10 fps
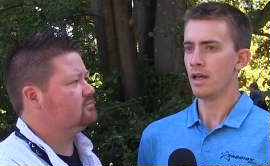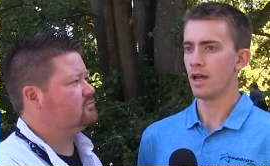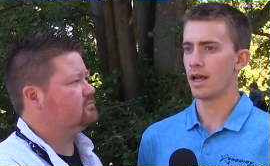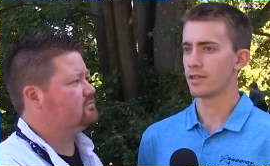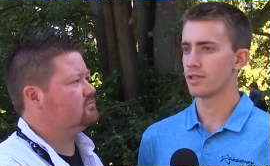
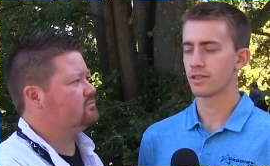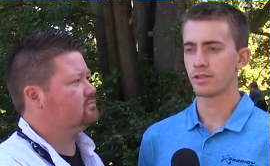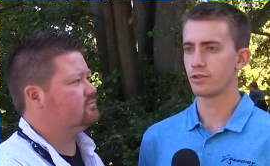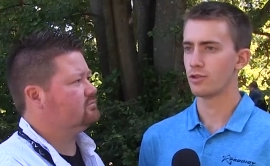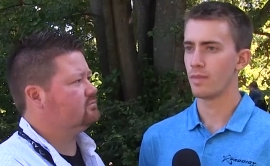Speaker 1: uh,
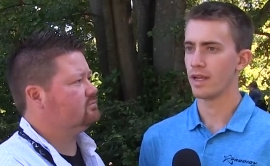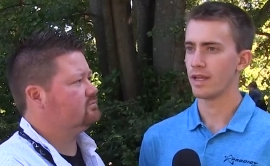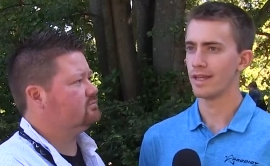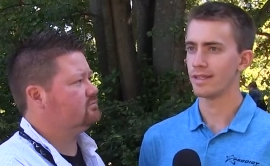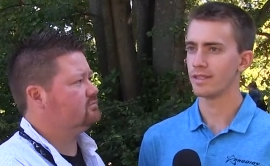just too
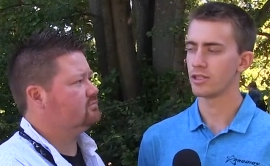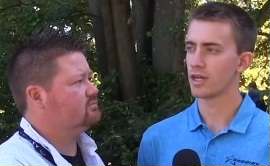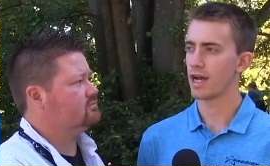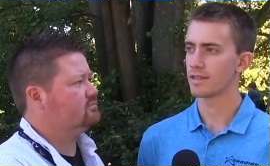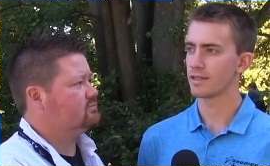many easy
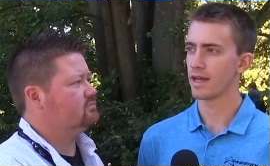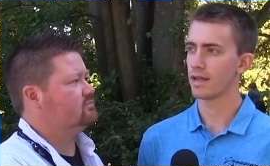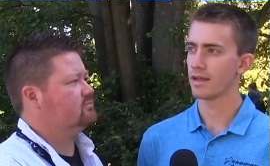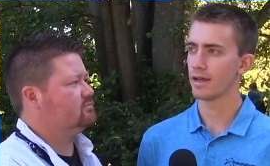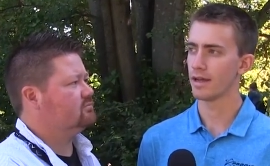shots
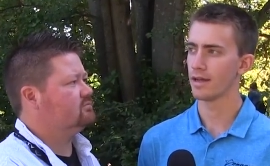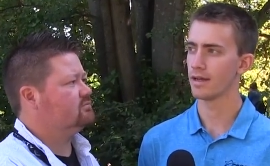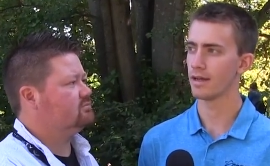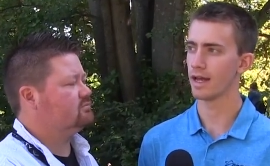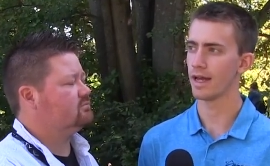that
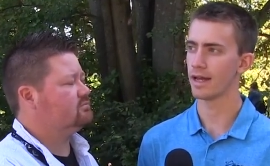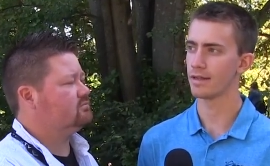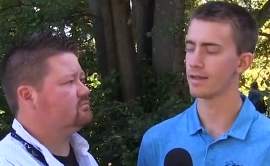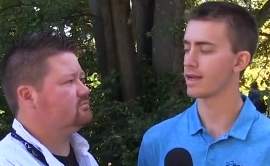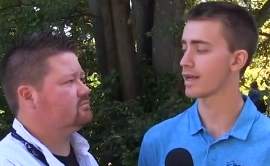I
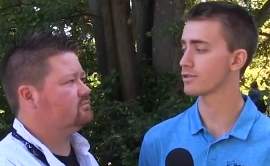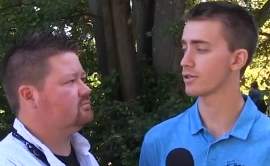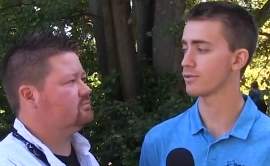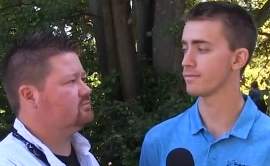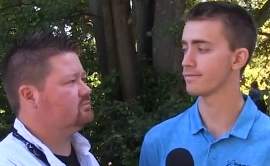didn't
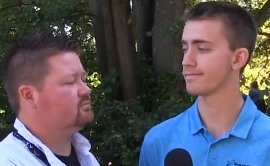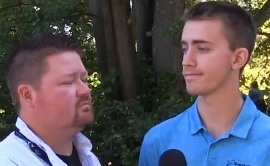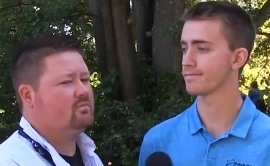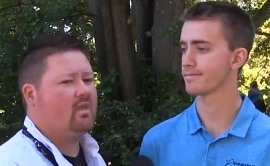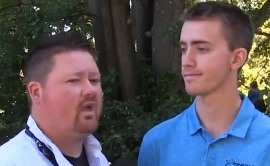execute.
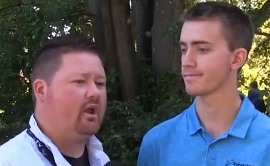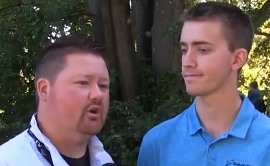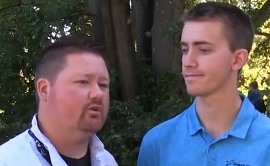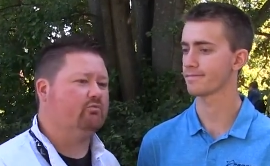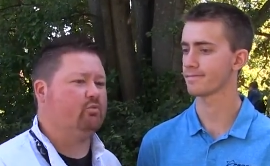
Speaker 2: I
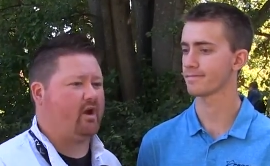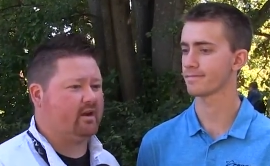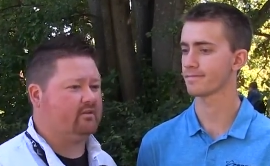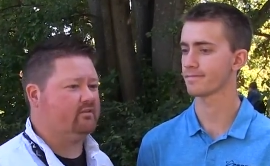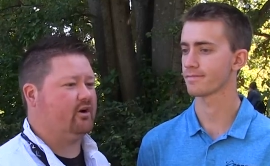know you've
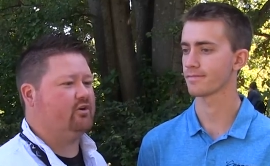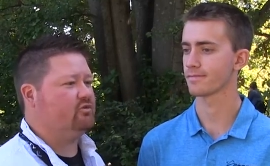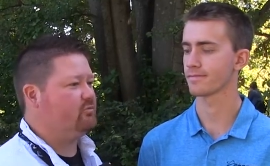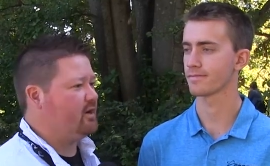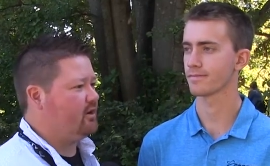practiced hard.
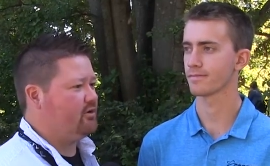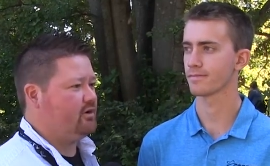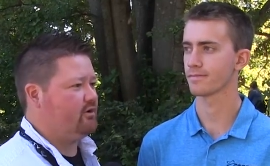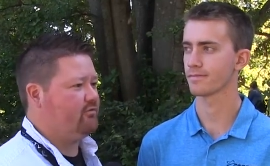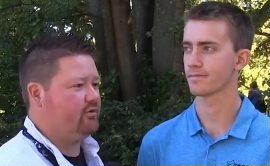You've been out
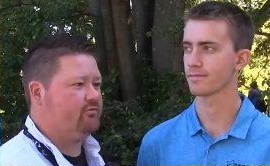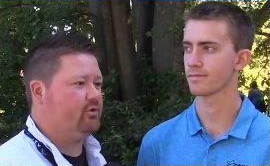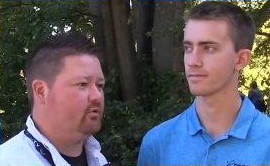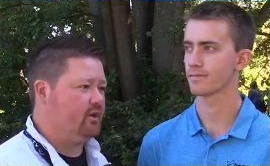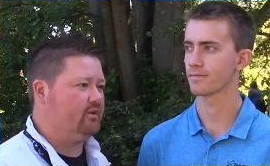here for a
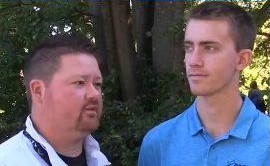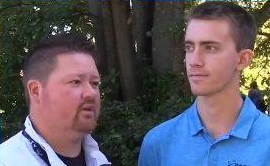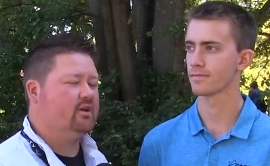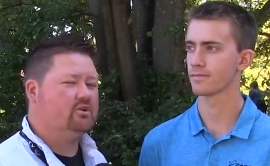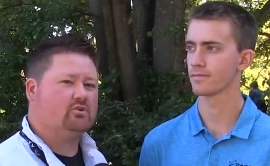few weeks
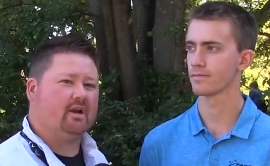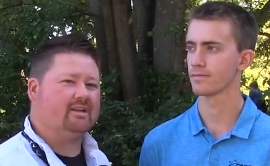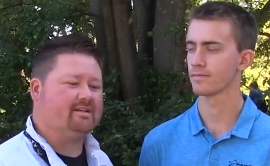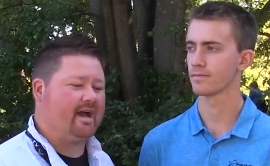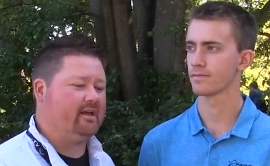trying
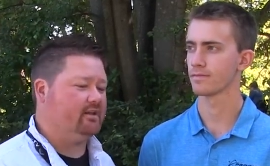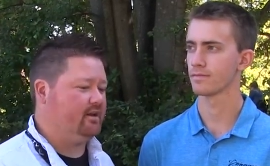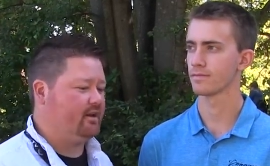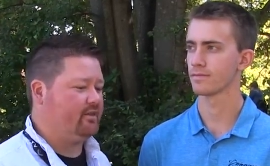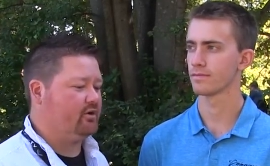to dial it
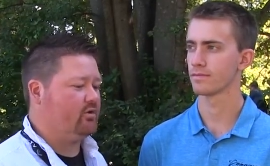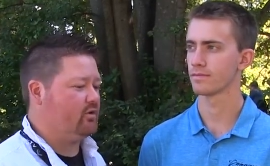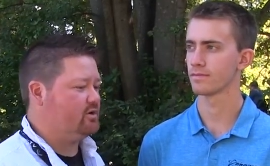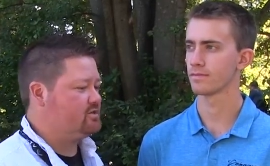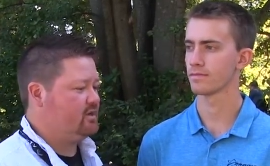in on the
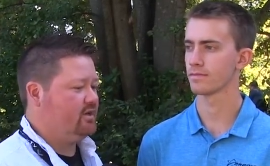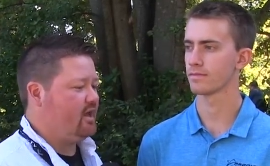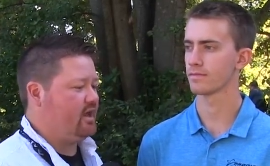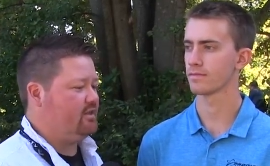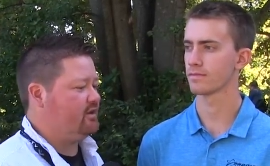course.
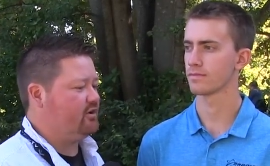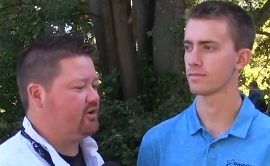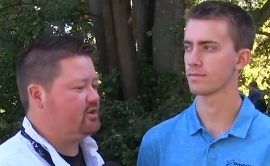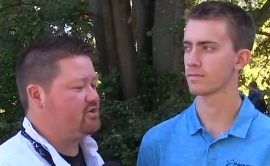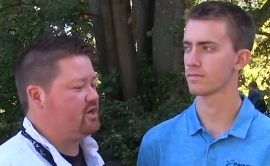Anything you're
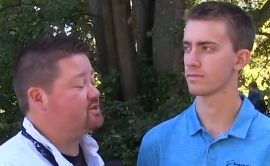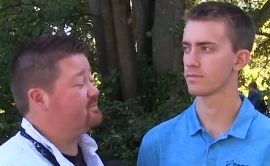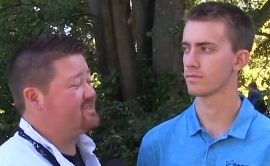going to change up